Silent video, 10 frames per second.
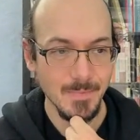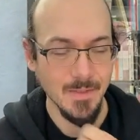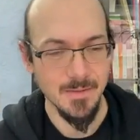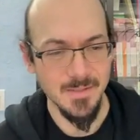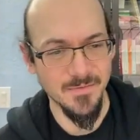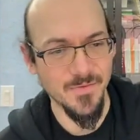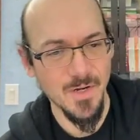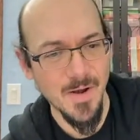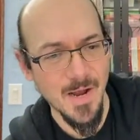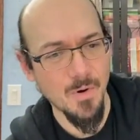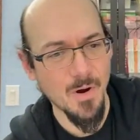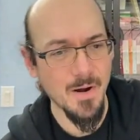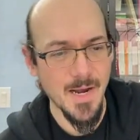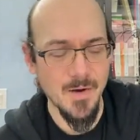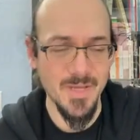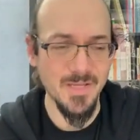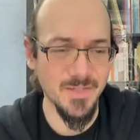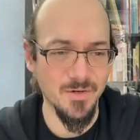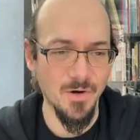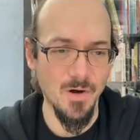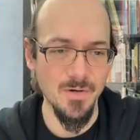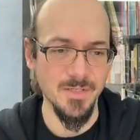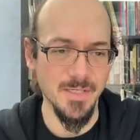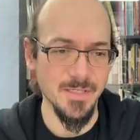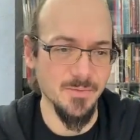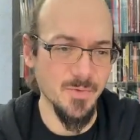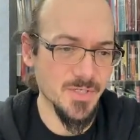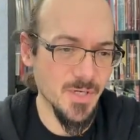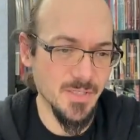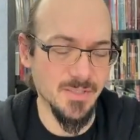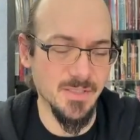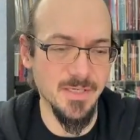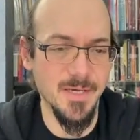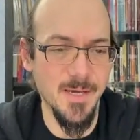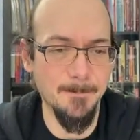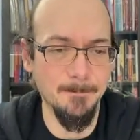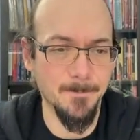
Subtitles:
Stefano, how easy or hard is it to adjust the